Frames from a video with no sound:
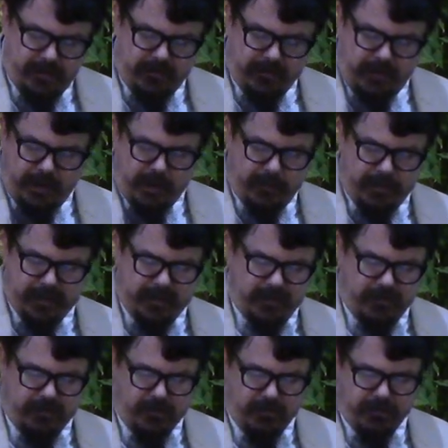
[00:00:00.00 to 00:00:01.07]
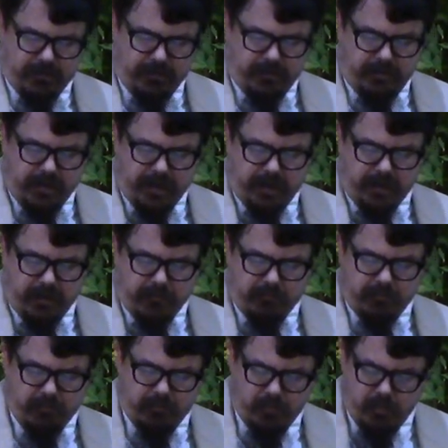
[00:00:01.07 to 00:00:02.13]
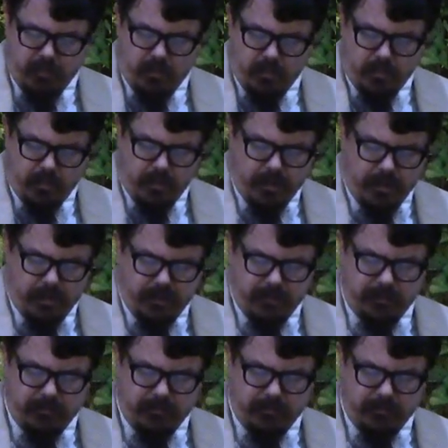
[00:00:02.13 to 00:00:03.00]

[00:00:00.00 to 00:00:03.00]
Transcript: Solomon considers the, uh,